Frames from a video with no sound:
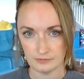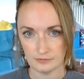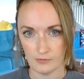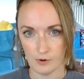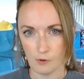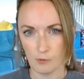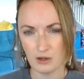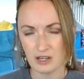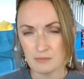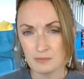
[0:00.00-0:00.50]

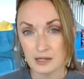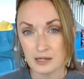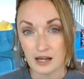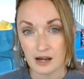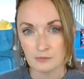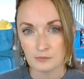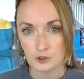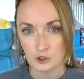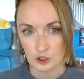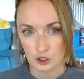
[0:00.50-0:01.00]
we can
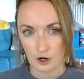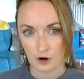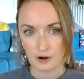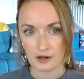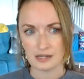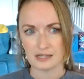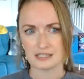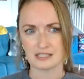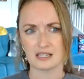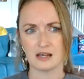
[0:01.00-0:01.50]
become
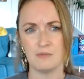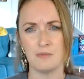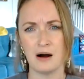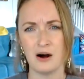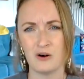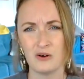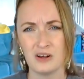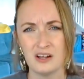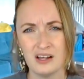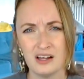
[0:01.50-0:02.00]
curious
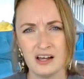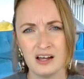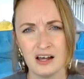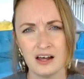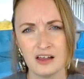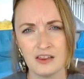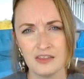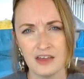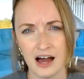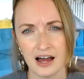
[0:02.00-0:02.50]
about
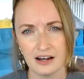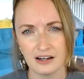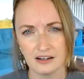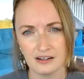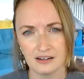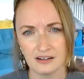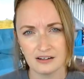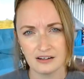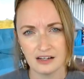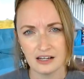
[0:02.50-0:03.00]
that
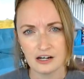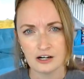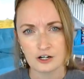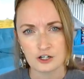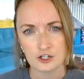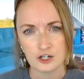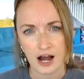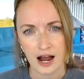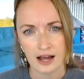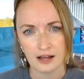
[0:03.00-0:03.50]
inner
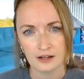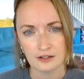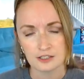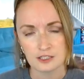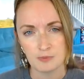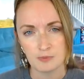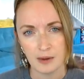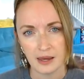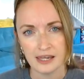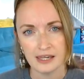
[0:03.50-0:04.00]
child's
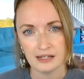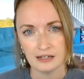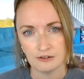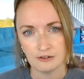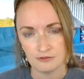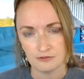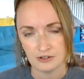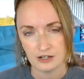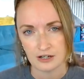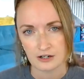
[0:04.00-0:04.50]
pain and
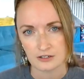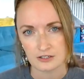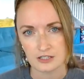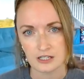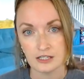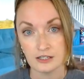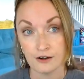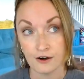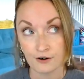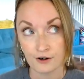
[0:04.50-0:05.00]
fears the
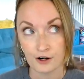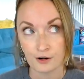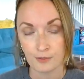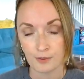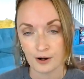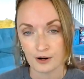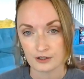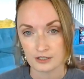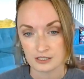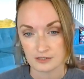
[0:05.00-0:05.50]
younger
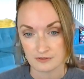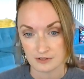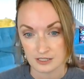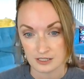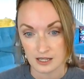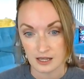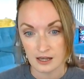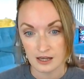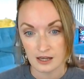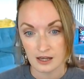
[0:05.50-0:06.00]
parts of us
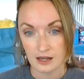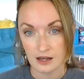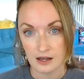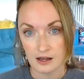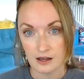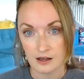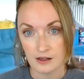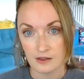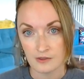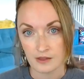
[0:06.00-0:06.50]

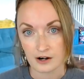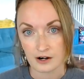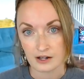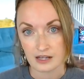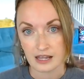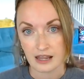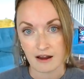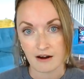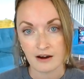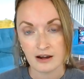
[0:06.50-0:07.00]
that are
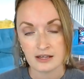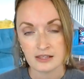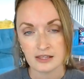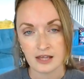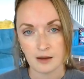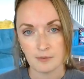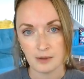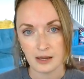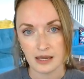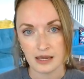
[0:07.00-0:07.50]
carrying
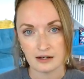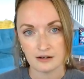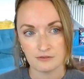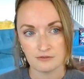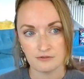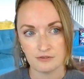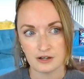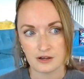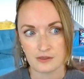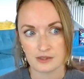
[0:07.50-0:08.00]
that pain and
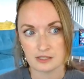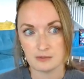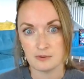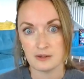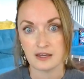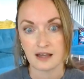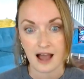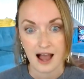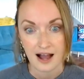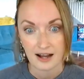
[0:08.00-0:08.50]
fear that's
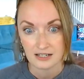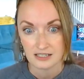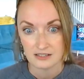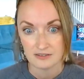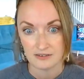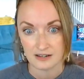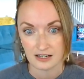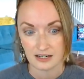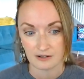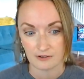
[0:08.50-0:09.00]
being
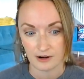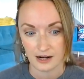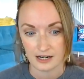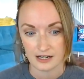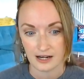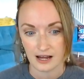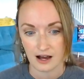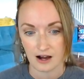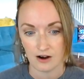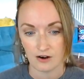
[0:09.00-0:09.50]
activated right
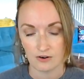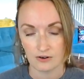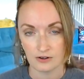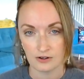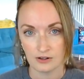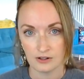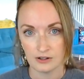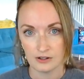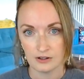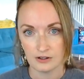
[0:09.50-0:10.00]
now
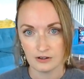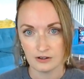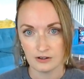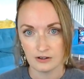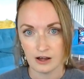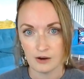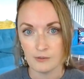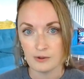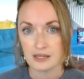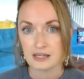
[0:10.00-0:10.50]

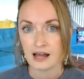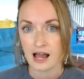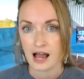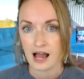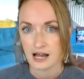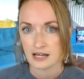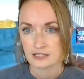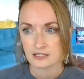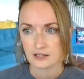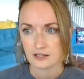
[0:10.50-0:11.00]
and we can
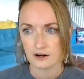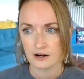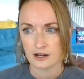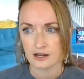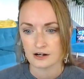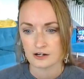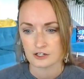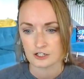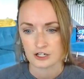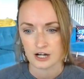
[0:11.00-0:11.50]
ask our
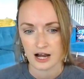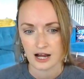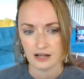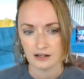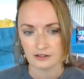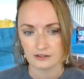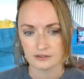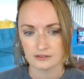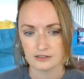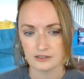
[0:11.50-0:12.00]
inner
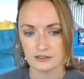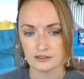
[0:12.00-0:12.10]
child